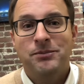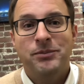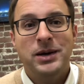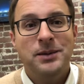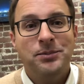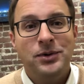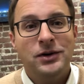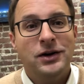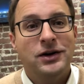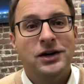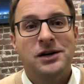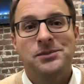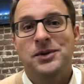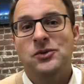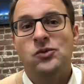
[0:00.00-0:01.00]
People are
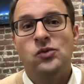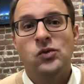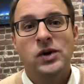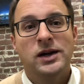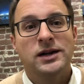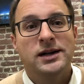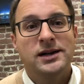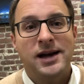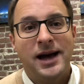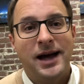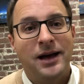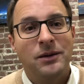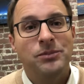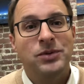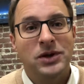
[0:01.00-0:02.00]
going to be willing to
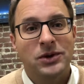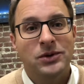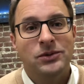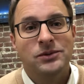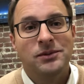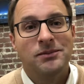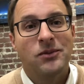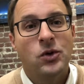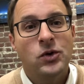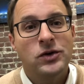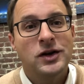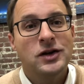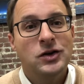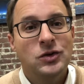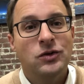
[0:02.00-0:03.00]
help you more
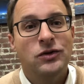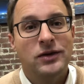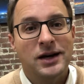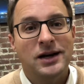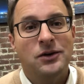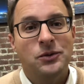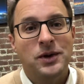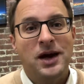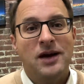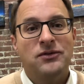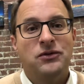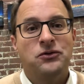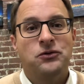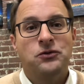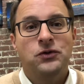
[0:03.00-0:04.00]
than you think. We have a
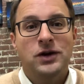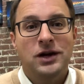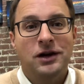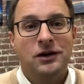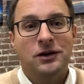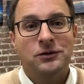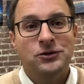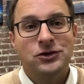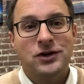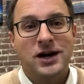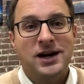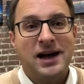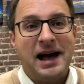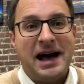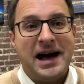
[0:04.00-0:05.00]
fear of trying
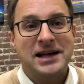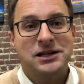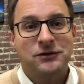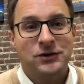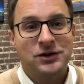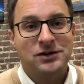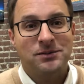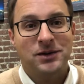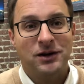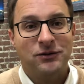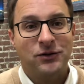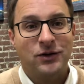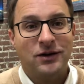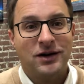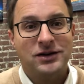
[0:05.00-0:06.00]
to ask for something
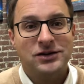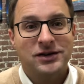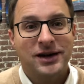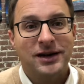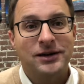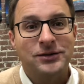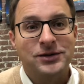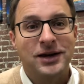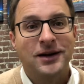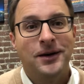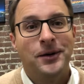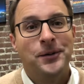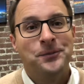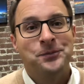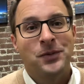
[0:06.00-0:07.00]
for ourselves.
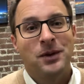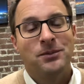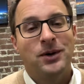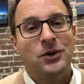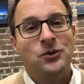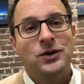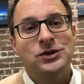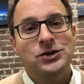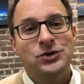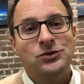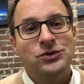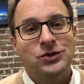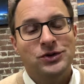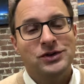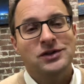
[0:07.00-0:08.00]
But once you
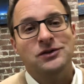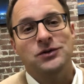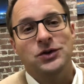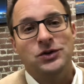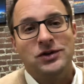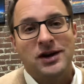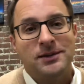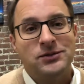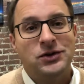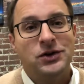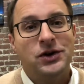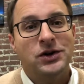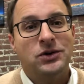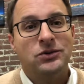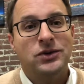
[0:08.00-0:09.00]
do this a few times, you're
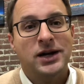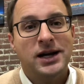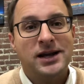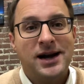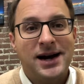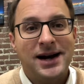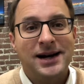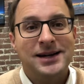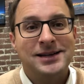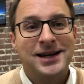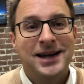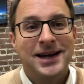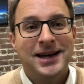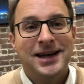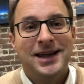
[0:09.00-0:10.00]
going to realize
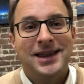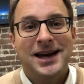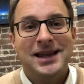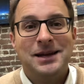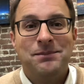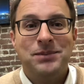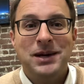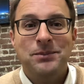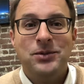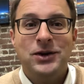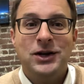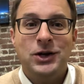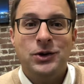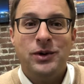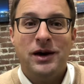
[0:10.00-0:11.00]
that the people
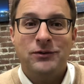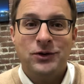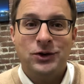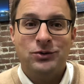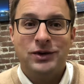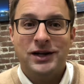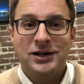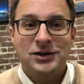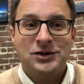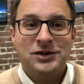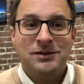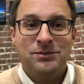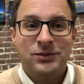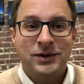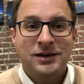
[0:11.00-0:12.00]
that you have good
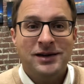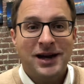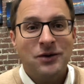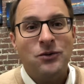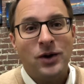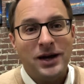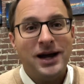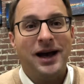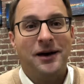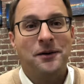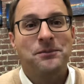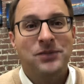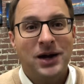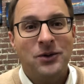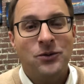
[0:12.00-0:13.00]
relationship with, they want to help.
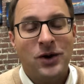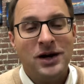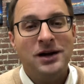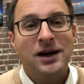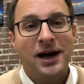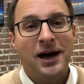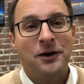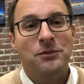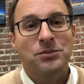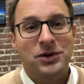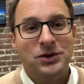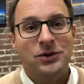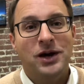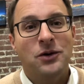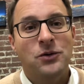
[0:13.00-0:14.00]
They want to help
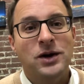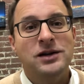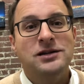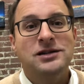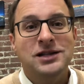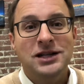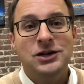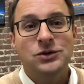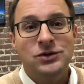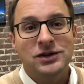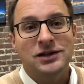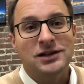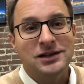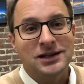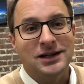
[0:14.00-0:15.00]
you. They want to see you
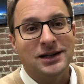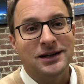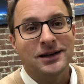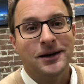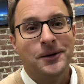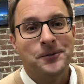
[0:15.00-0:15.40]
succeed.